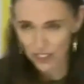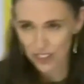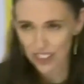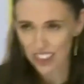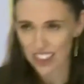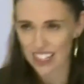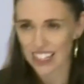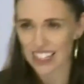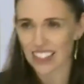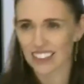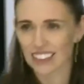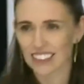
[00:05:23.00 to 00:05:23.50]
your
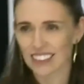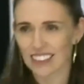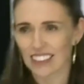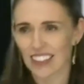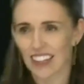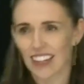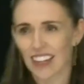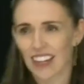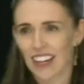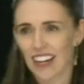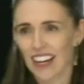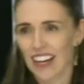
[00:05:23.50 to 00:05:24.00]
thanks
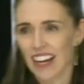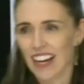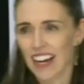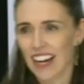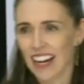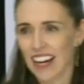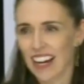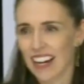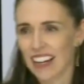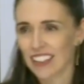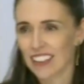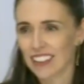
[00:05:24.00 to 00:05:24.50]

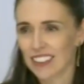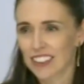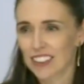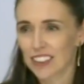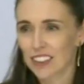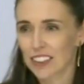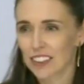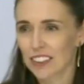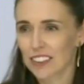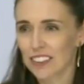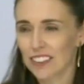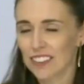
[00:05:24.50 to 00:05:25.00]

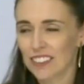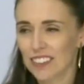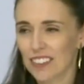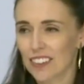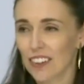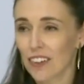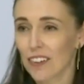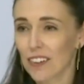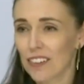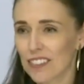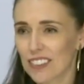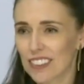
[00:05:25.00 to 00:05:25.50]
to
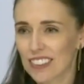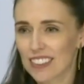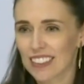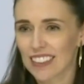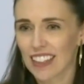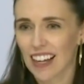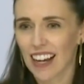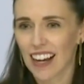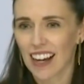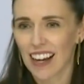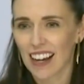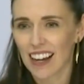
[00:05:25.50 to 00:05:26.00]

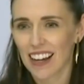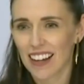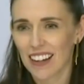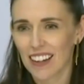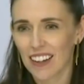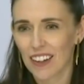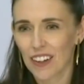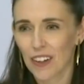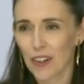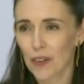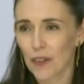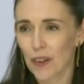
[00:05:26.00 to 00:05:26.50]
those
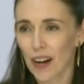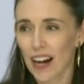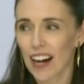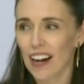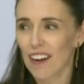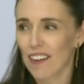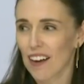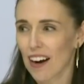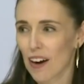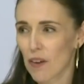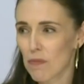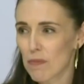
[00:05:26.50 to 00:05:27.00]
who
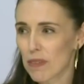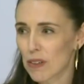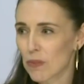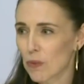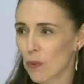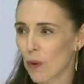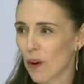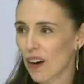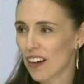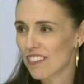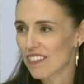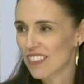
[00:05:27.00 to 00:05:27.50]
are our
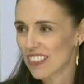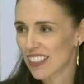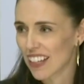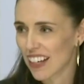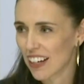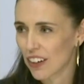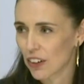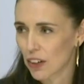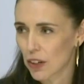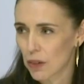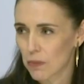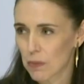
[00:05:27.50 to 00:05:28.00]
midwives in
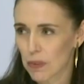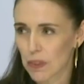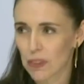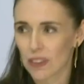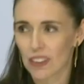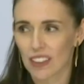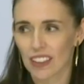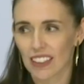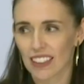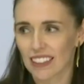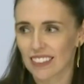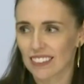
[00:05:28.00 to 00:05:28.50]
our
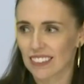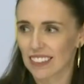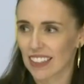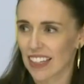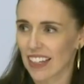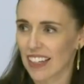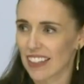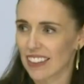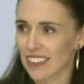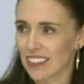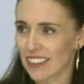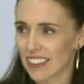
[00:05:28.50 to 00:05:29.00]
communities?
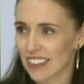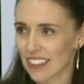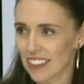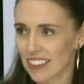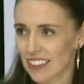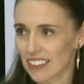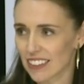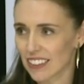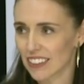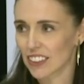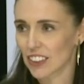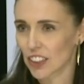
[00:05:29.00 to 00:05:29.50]
And it
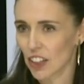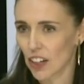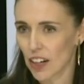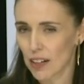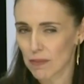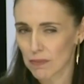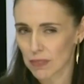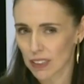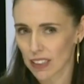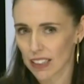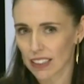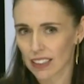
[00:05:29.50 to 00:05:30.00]
is in
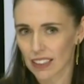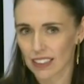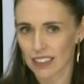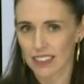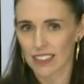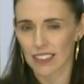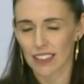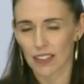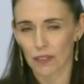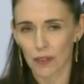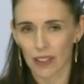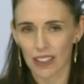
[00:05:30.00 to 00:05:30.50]
times like
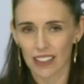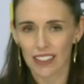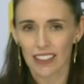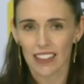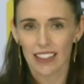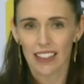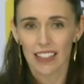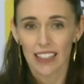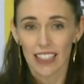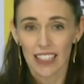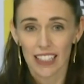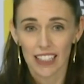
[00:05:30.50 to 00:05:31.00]
this that we
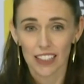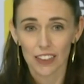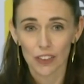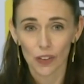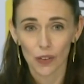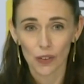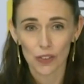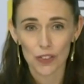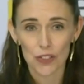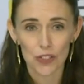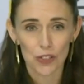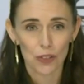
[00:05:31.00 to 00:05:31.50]

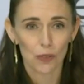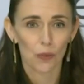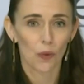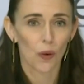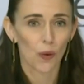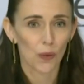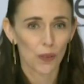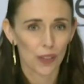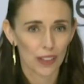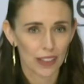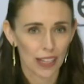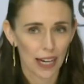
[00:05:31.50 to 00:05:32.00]
acknowledge the
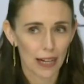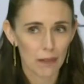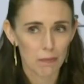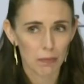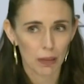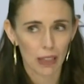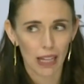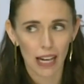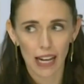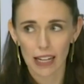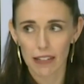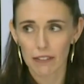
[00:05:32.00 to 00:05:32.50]
role that they
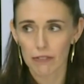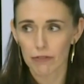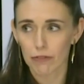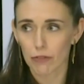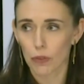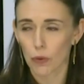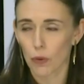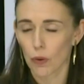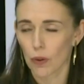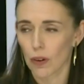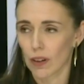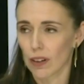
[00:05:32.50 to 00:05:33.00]
play
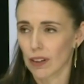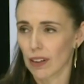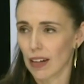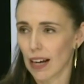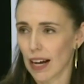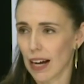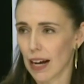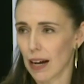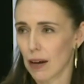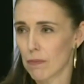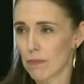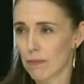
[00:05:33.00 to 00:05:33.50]
for
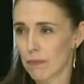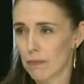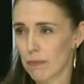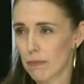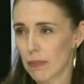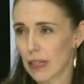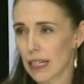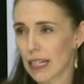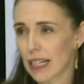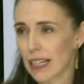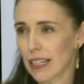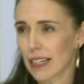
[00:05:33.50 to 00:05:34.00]

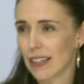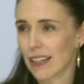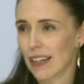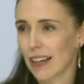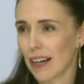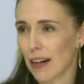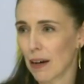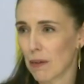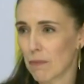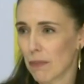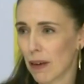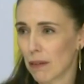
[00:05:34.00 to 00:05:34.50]
many
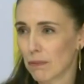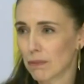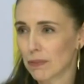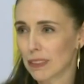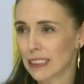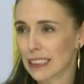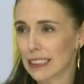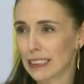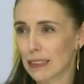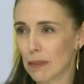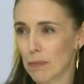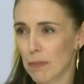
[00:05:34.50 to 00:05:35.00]

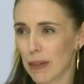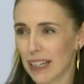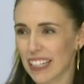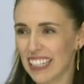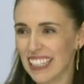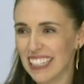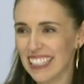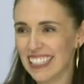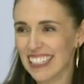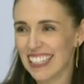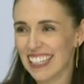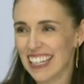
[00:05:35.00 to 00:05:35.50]
mums to
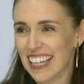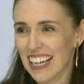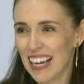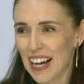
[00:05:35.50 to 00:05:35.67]
be